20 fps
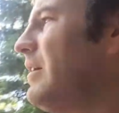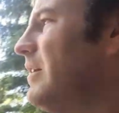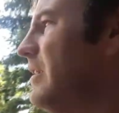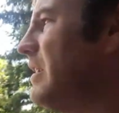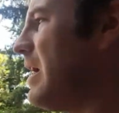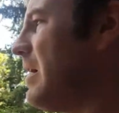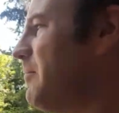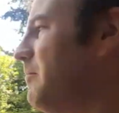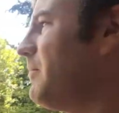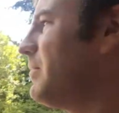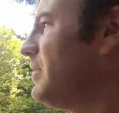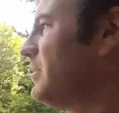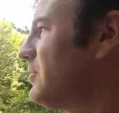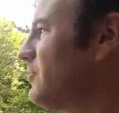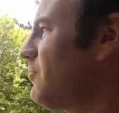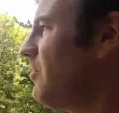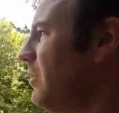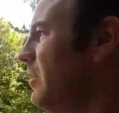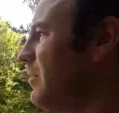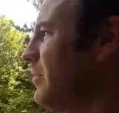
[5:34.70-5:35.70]
them. It's
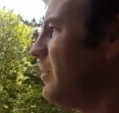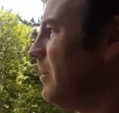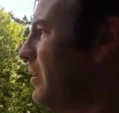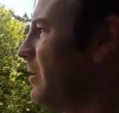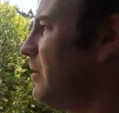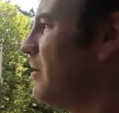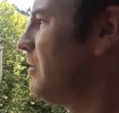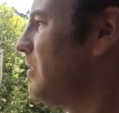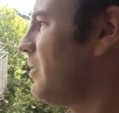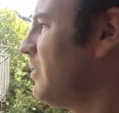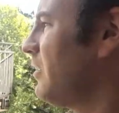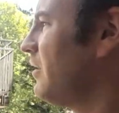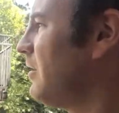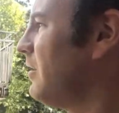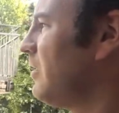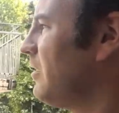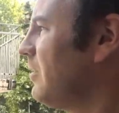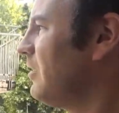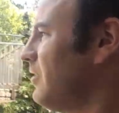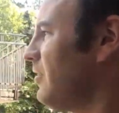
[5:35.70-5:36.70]
quite a, uh,
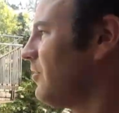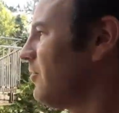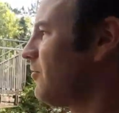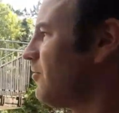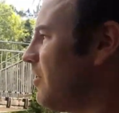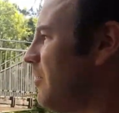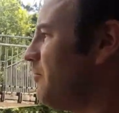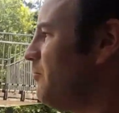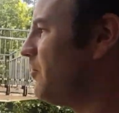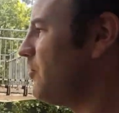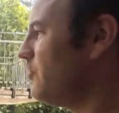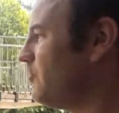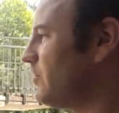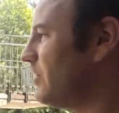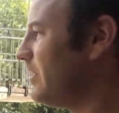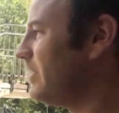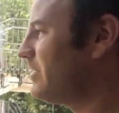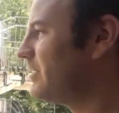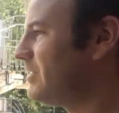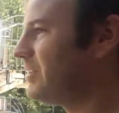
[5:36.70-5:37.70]
quite a
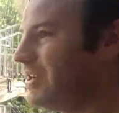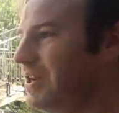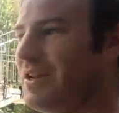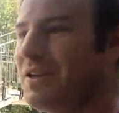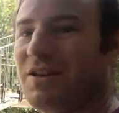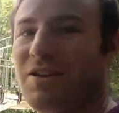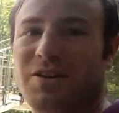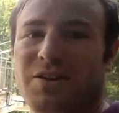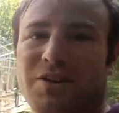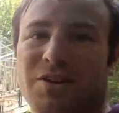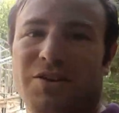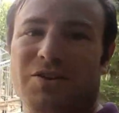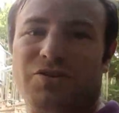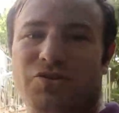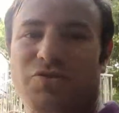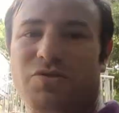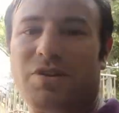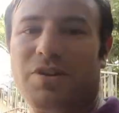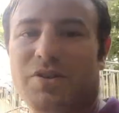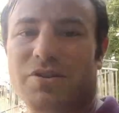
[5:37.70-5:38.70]
brutalist
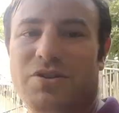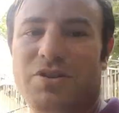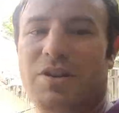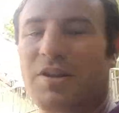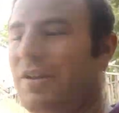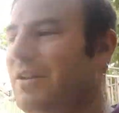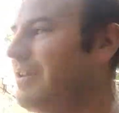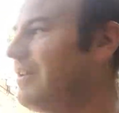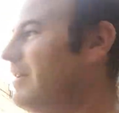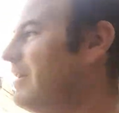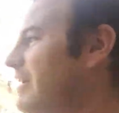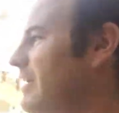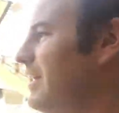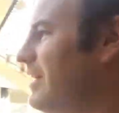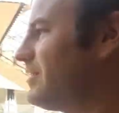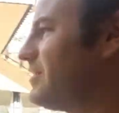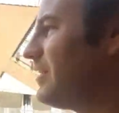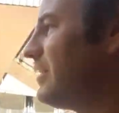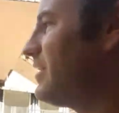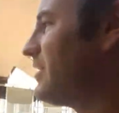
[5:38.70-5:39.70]
structure. Yeah,
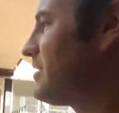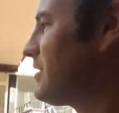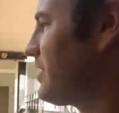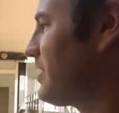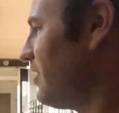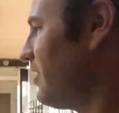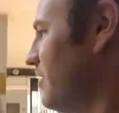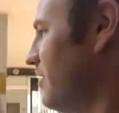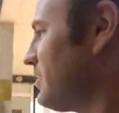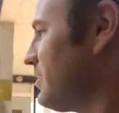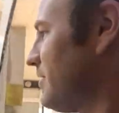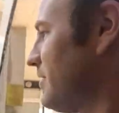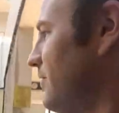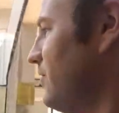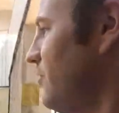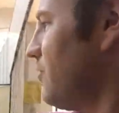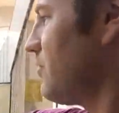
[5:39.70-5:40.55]
so there's cars, a few